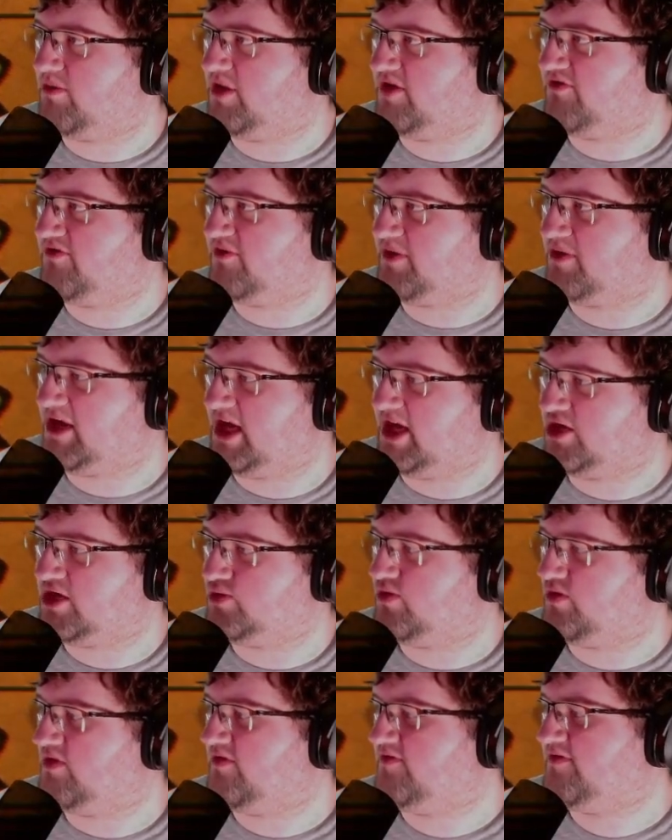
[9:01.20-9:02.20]
from a caged
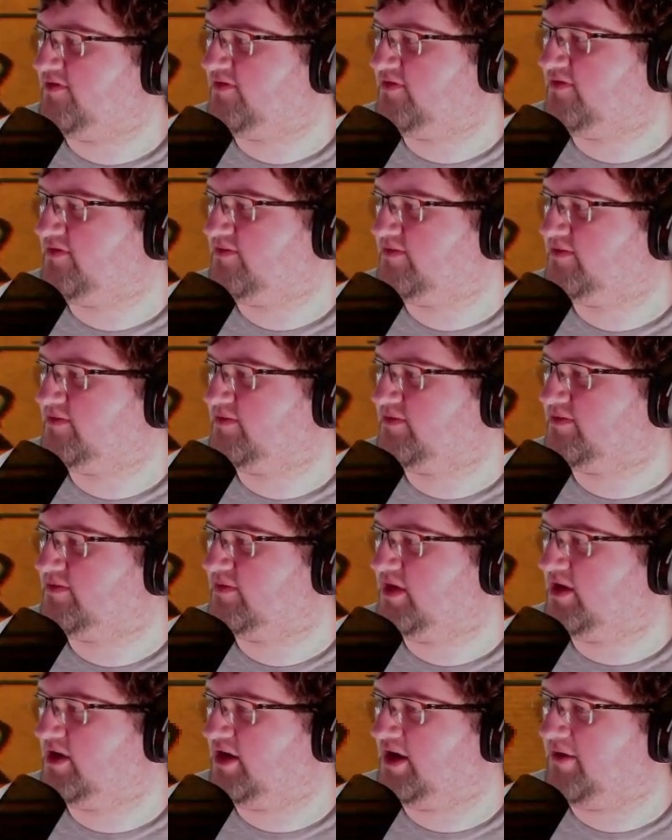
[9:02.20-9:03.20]
wolf.
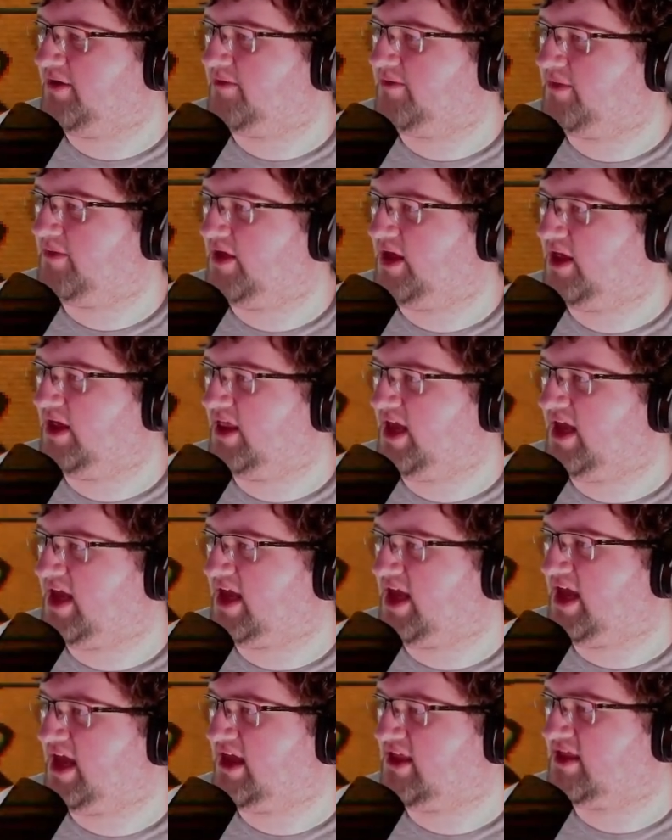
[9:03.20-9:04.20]
Alright, in that
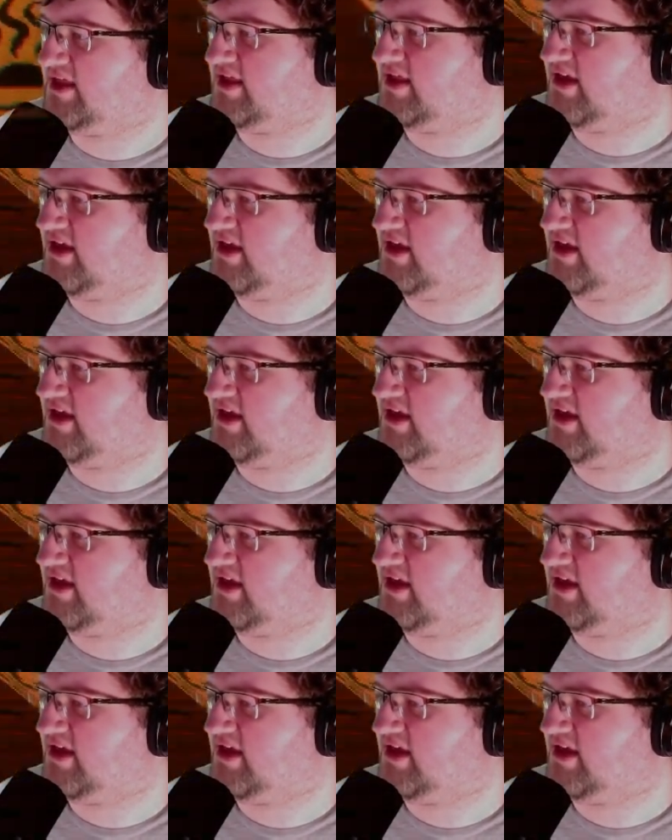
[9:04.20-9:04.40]
case,